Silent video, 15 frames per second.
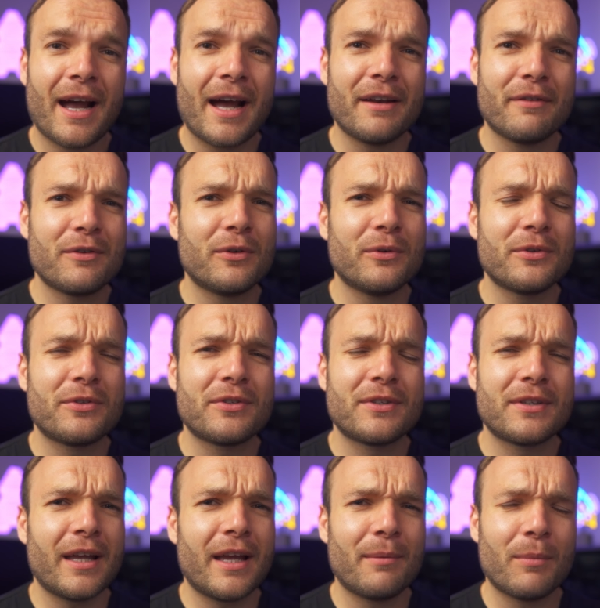And of
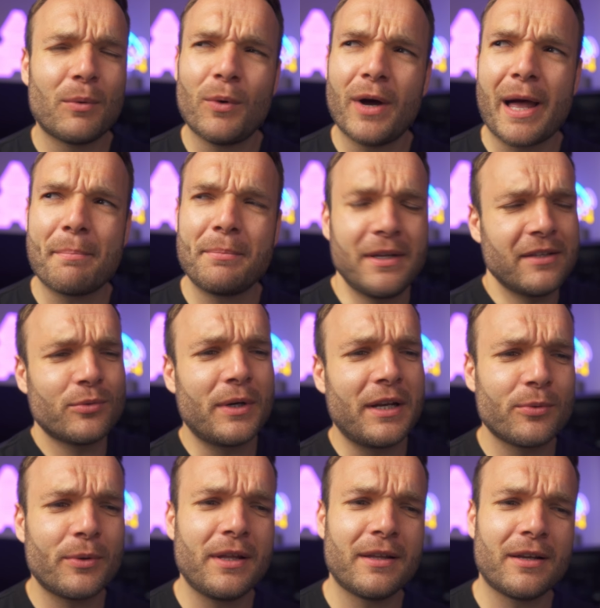course, um, what happened in
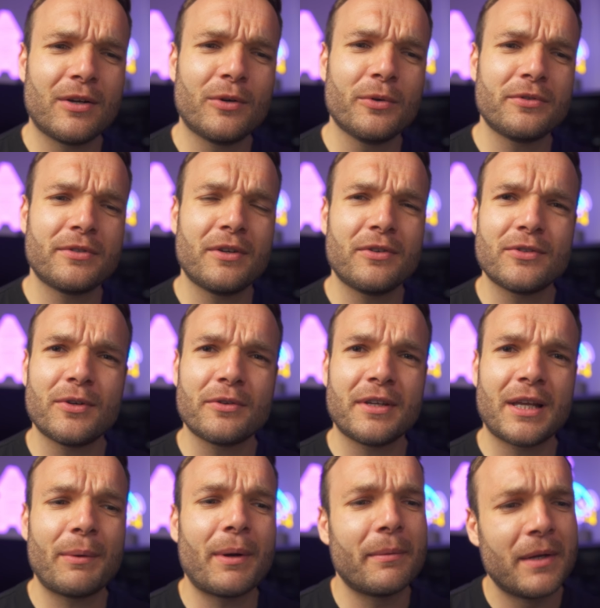2020 that caused those stocks to
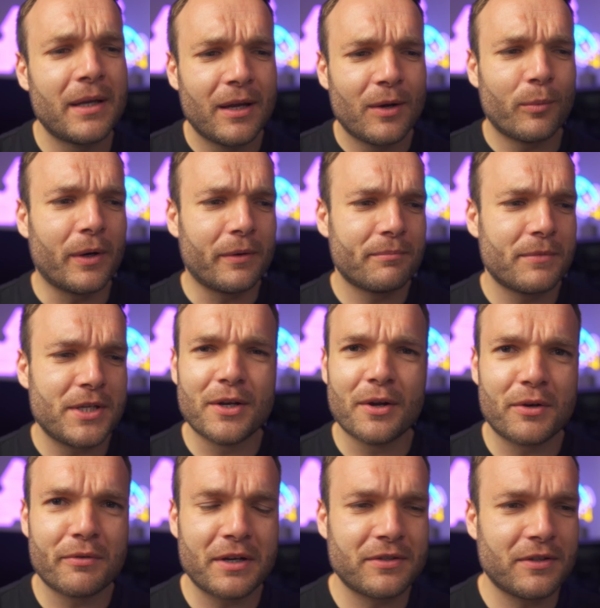go up? Well, you
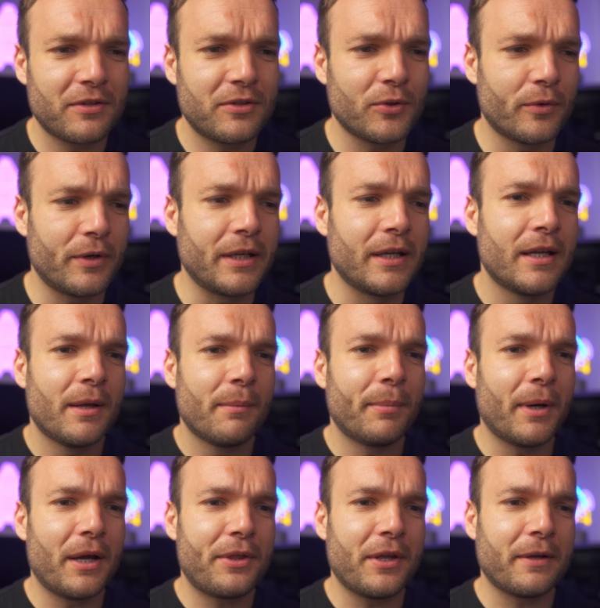know the rest of the story.
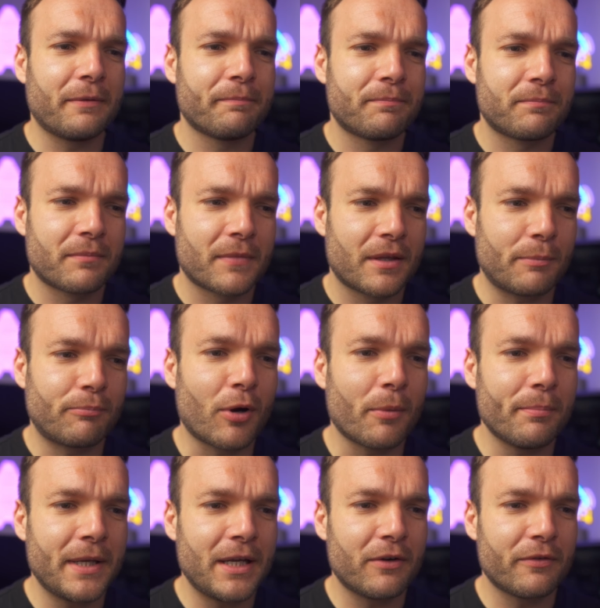But I think the
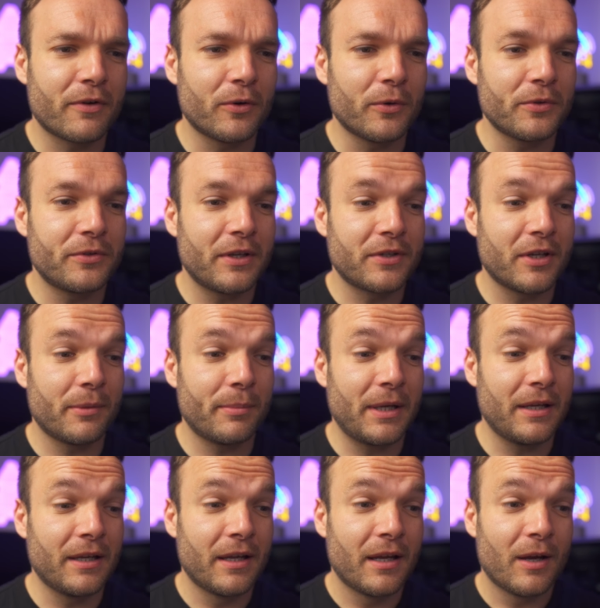problem here, of course, is going to
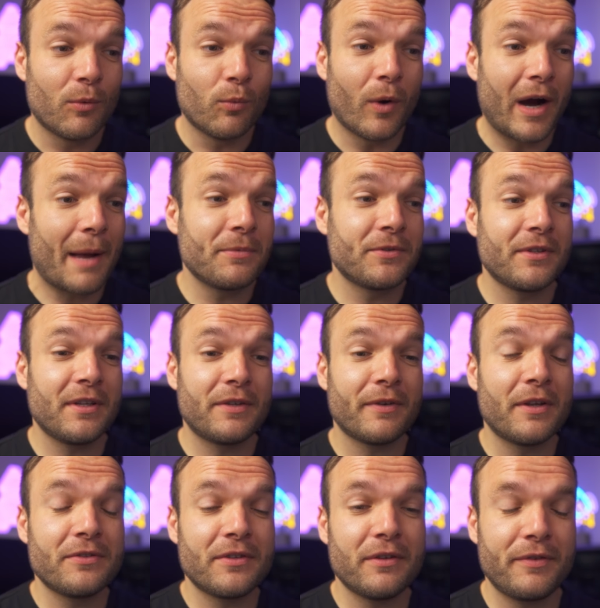be what happened to these
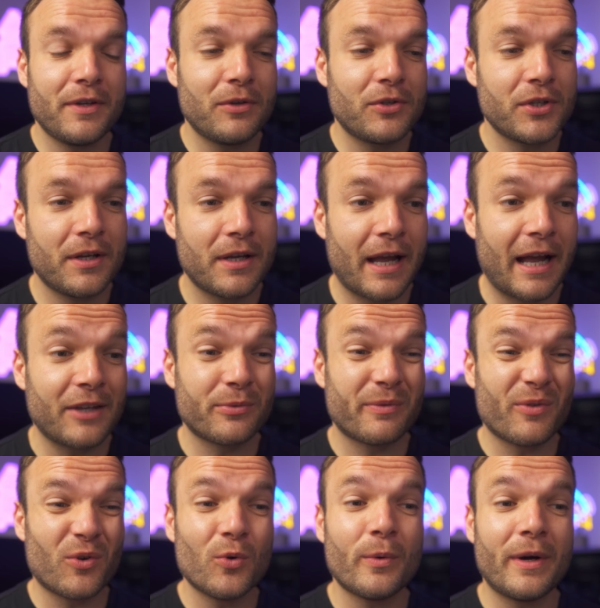funds in the future? As we've
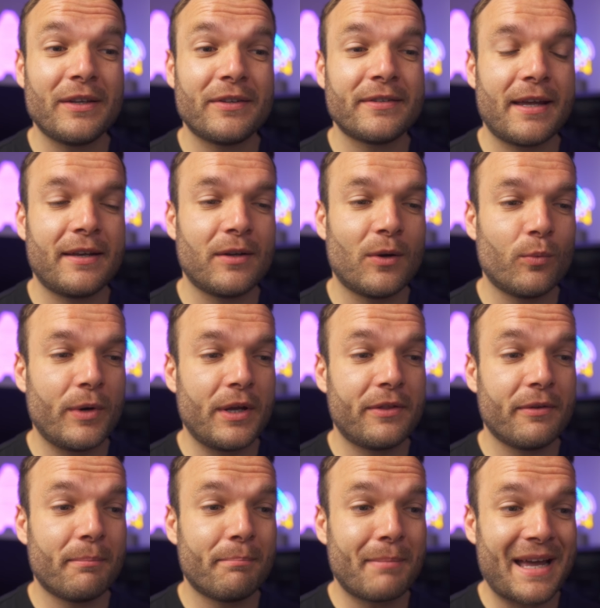always said
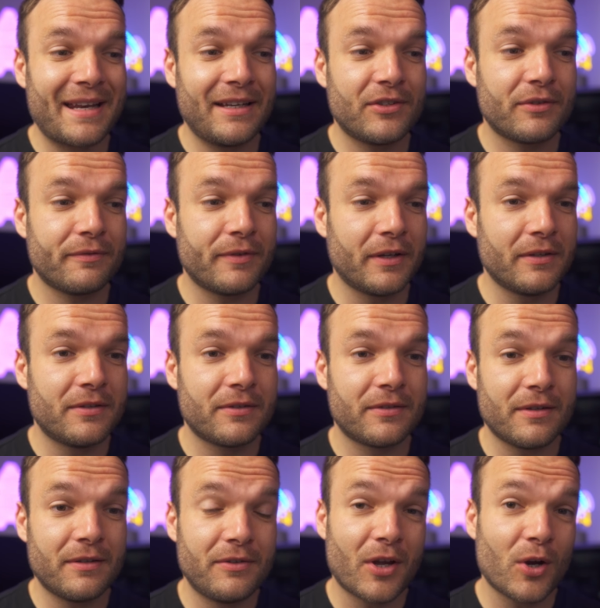with managed
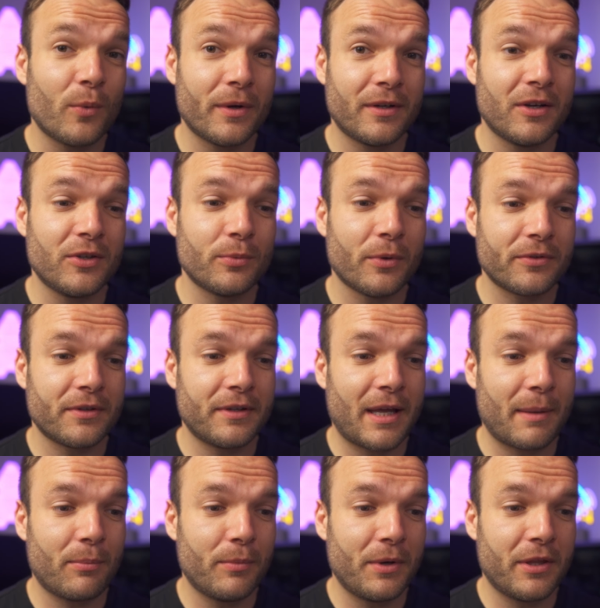funds, no one knows what's going to
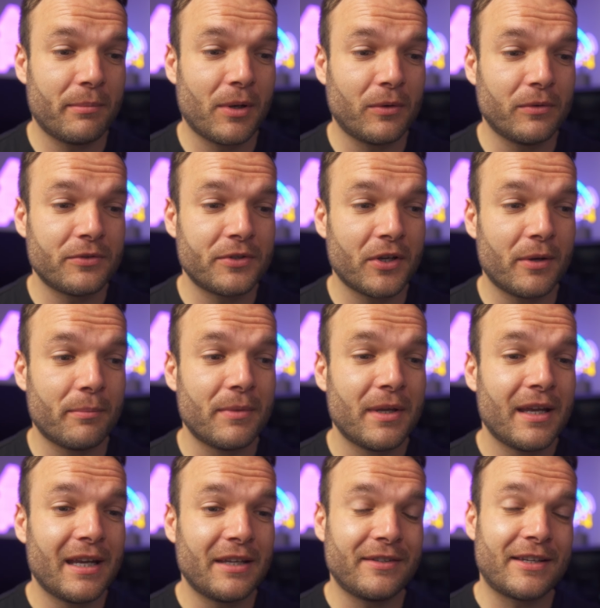happen with them long term.
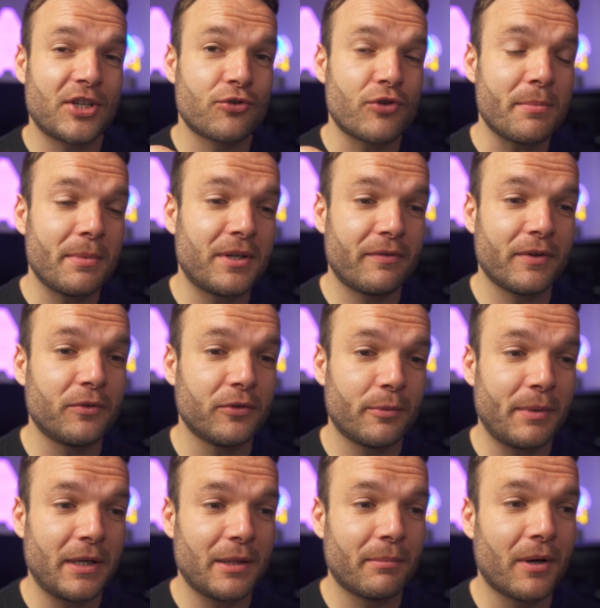It's extremely difficult to
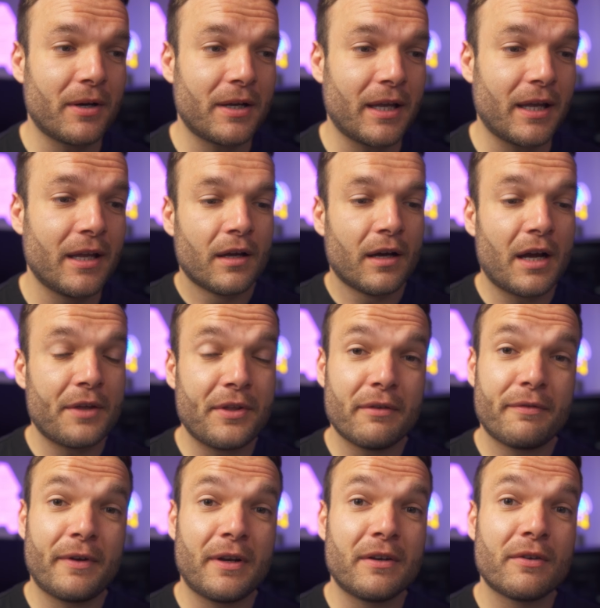beat the market. I think
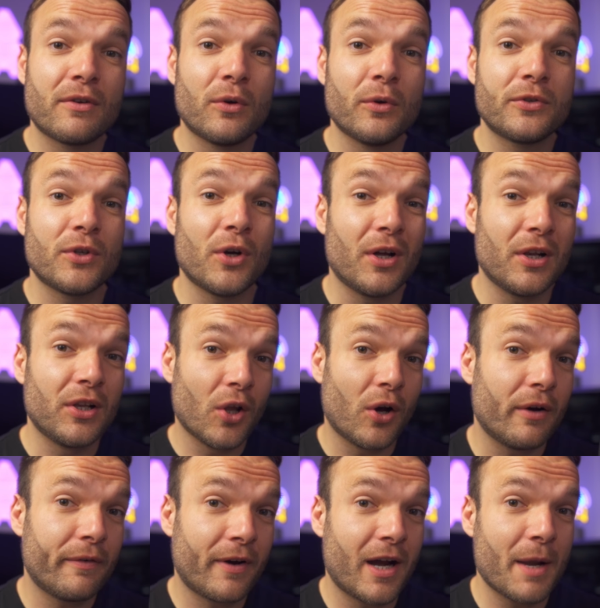the fund, of course, got a
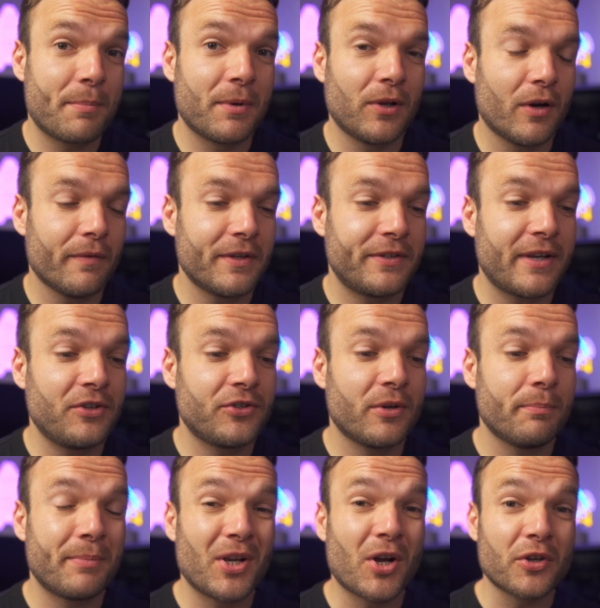lot of hype and a lot of
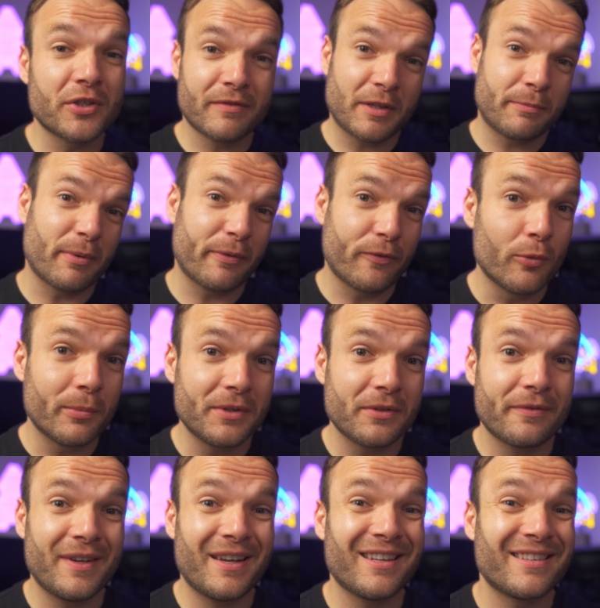attention because of its
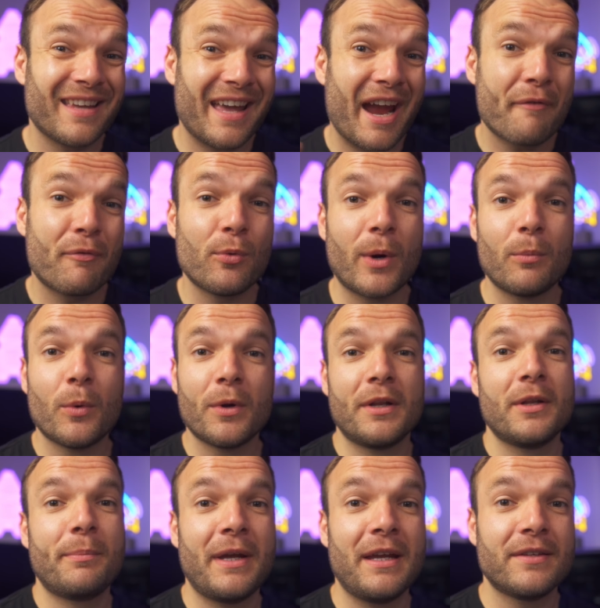performance figures. Everyone
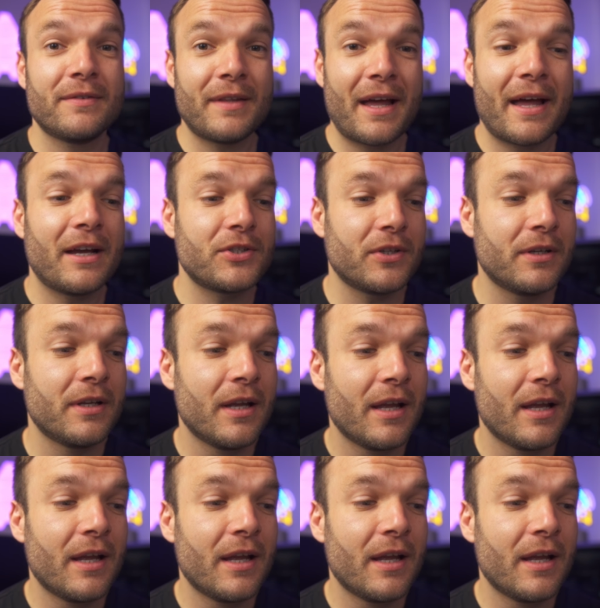wanted a piece of that action.